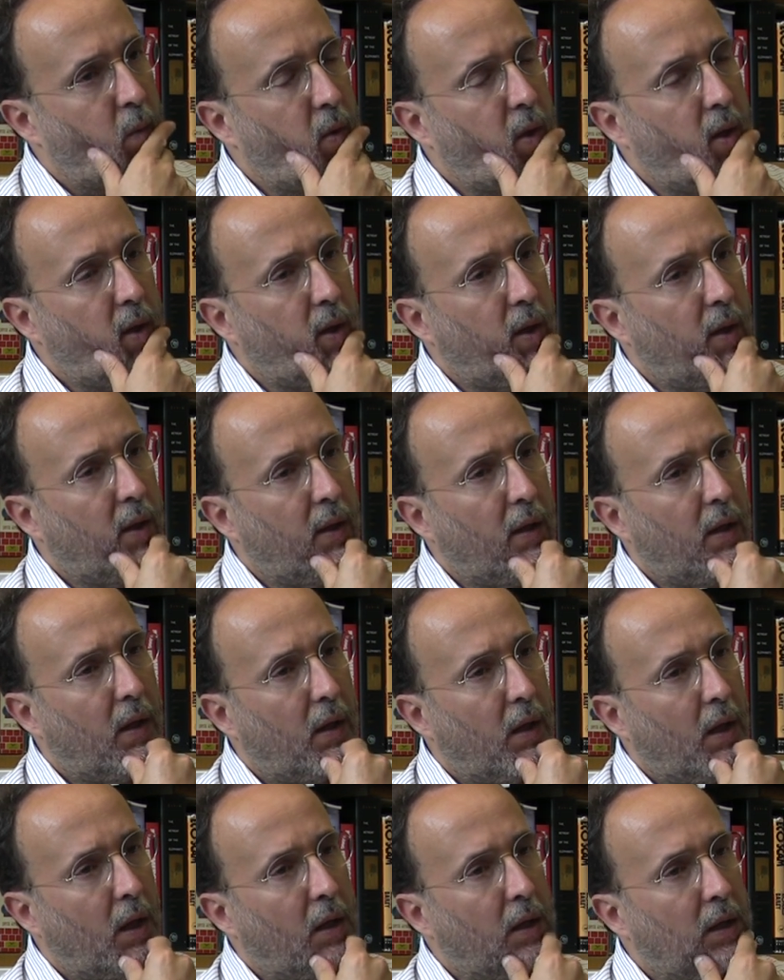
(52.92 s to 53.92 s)
Well,
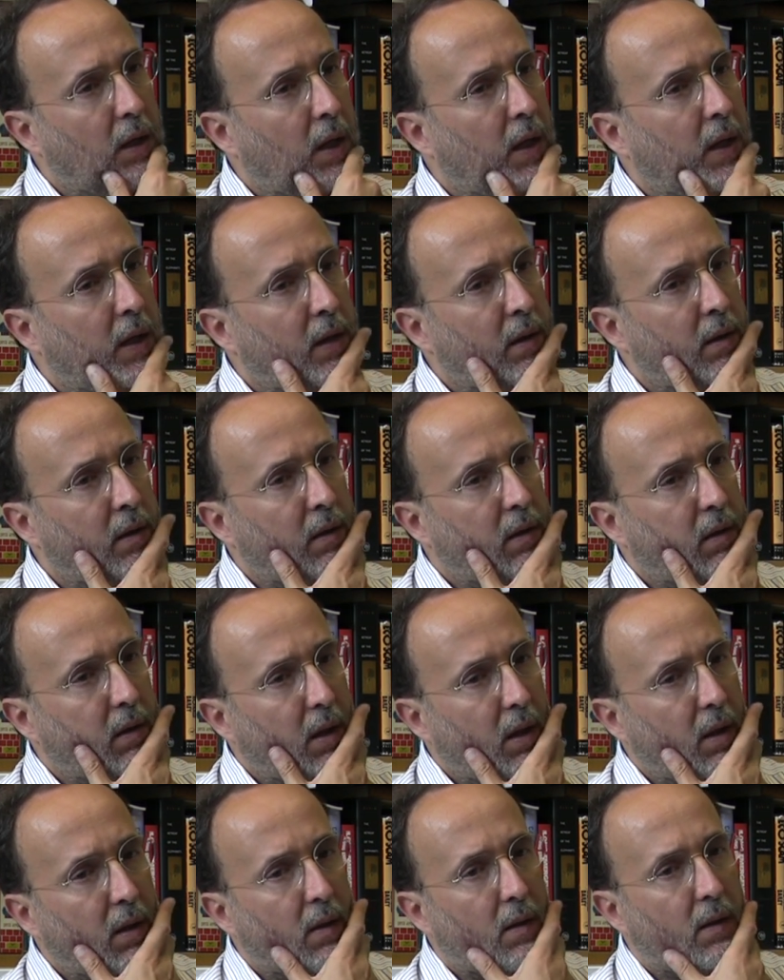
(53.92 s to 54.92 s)
I
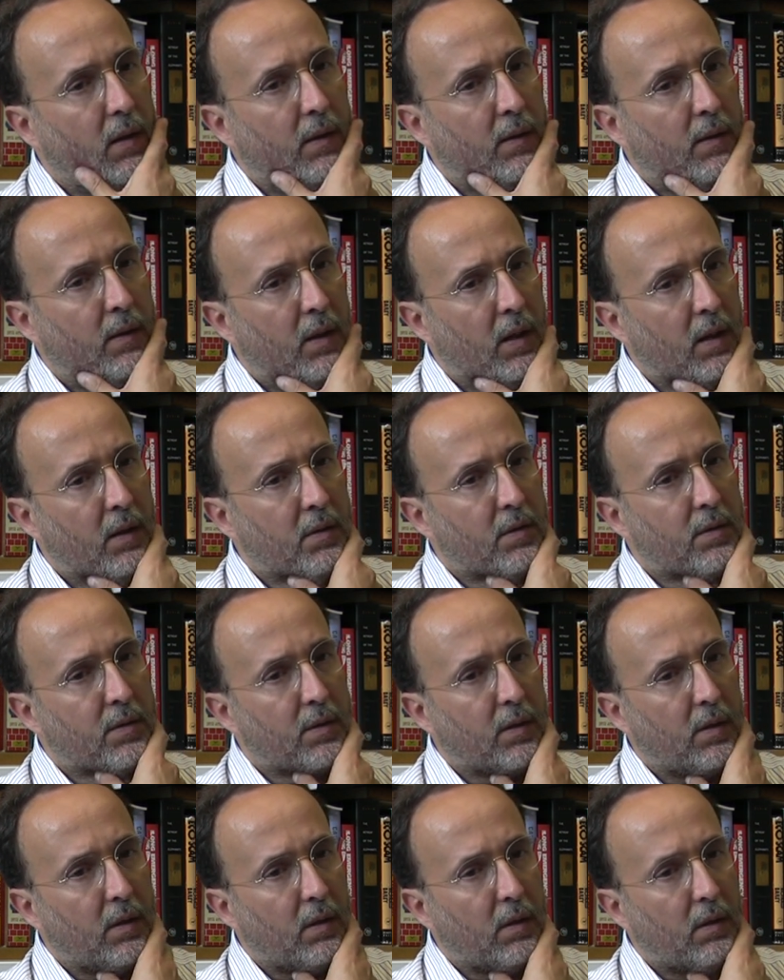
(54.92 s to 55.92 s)
think
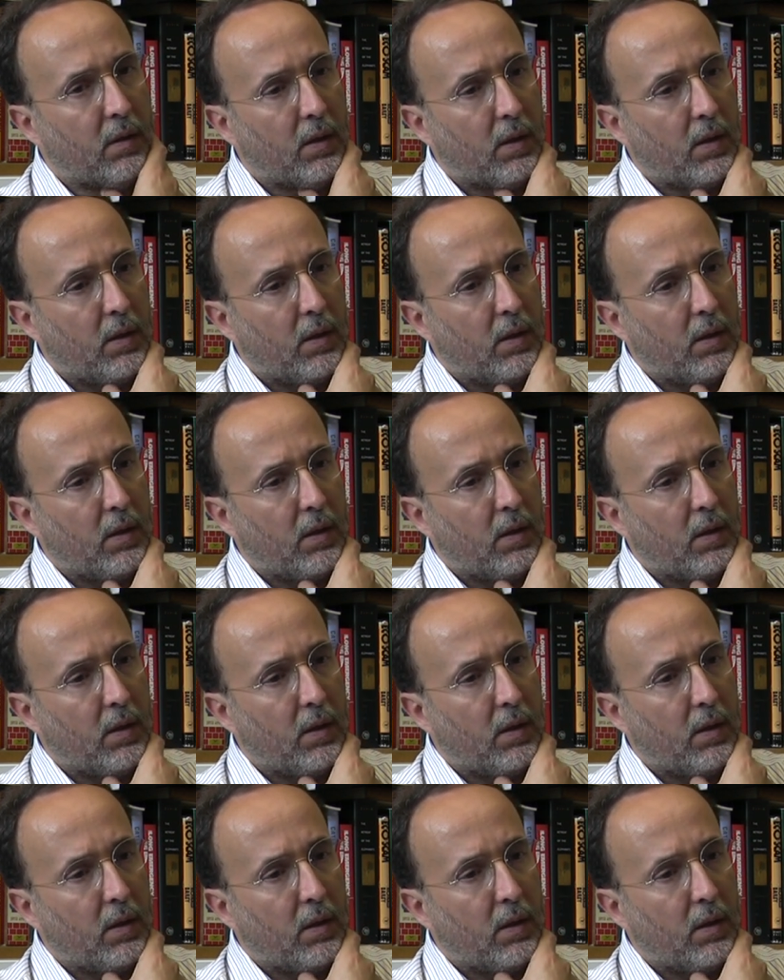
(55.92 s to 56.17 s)
that,